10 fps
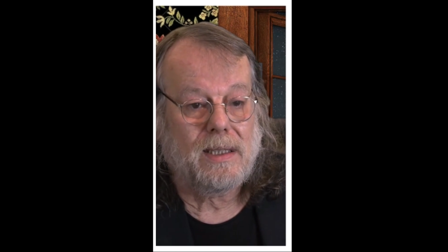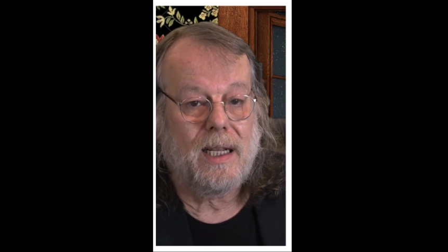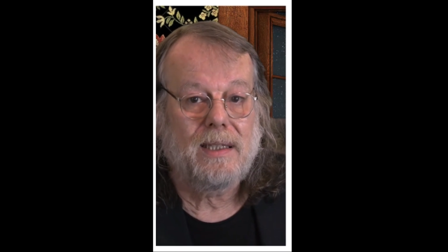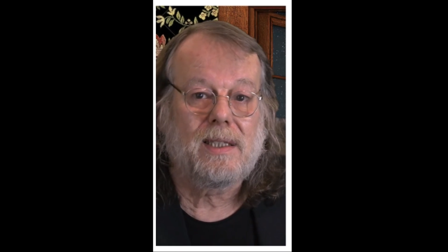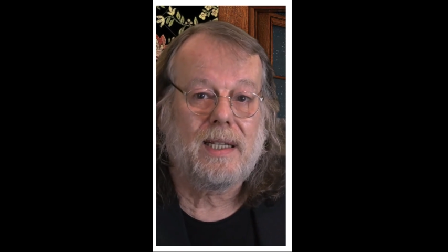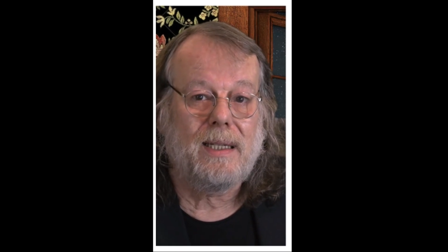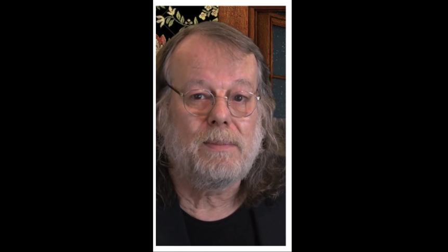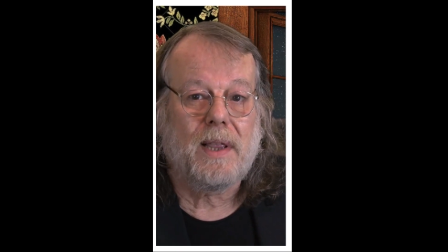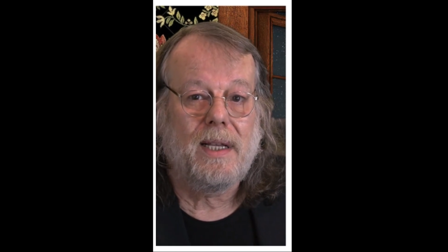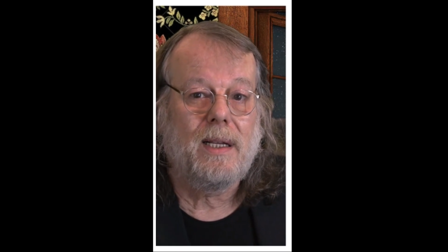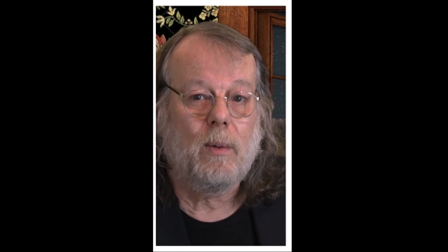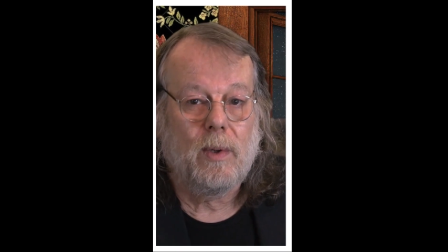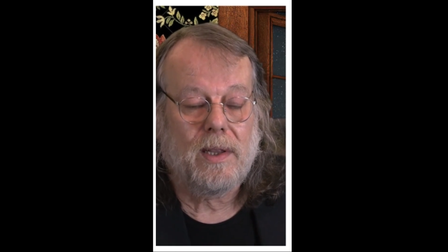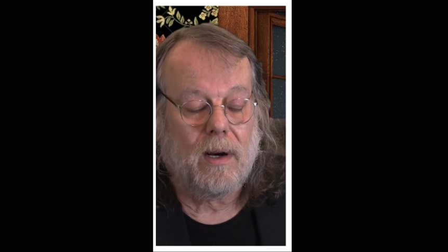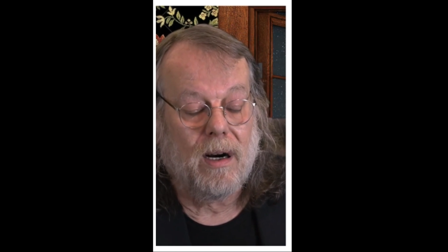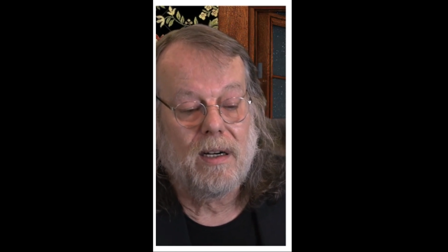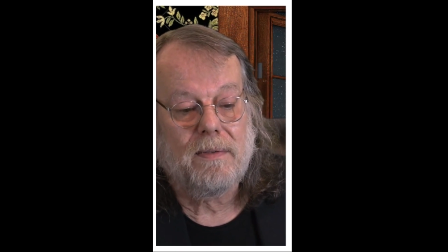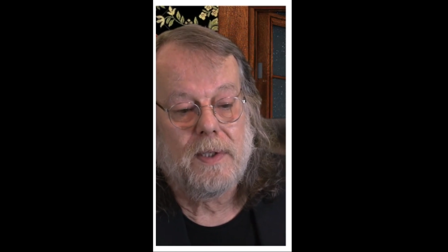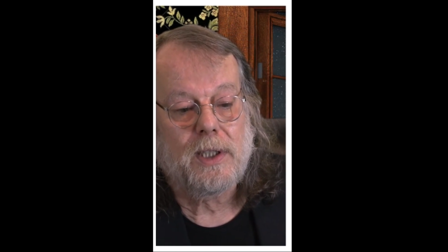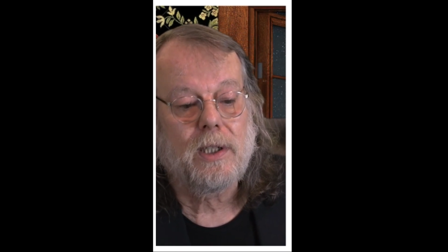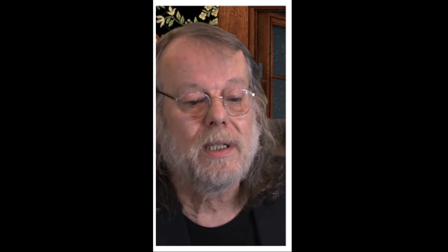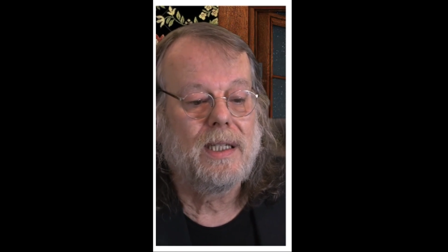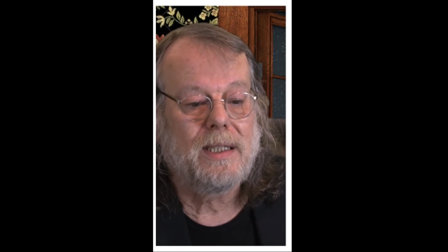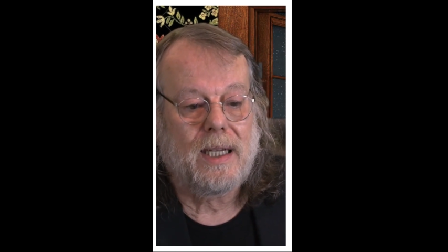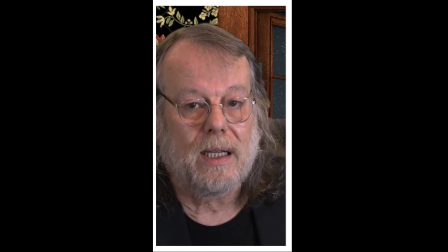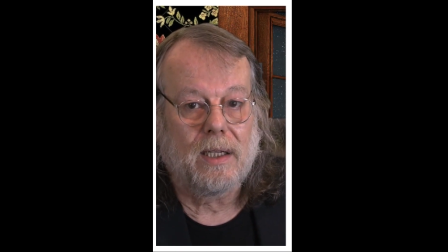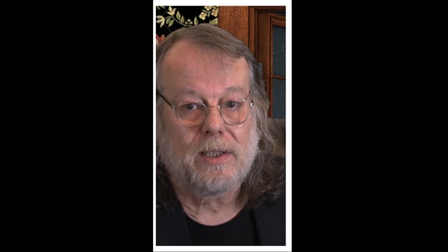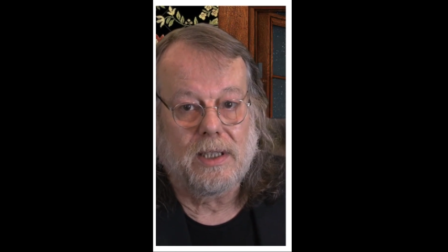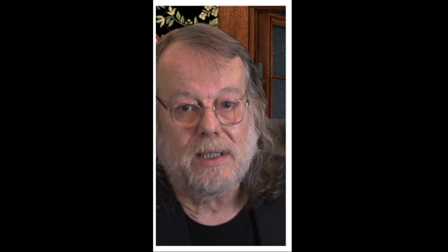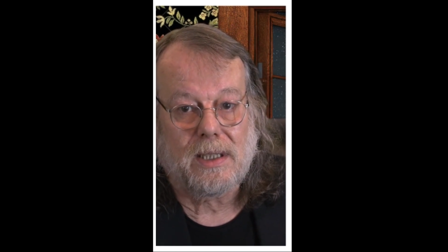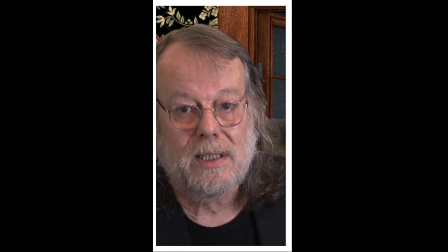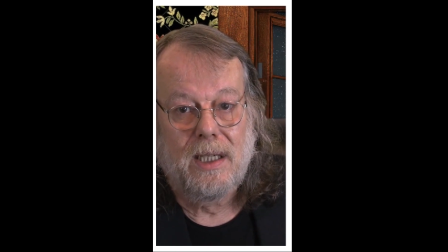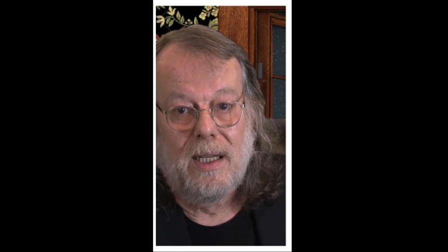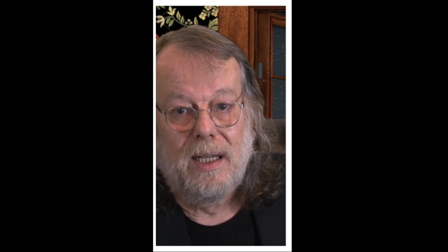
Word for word: And same thing with artificial intelligence.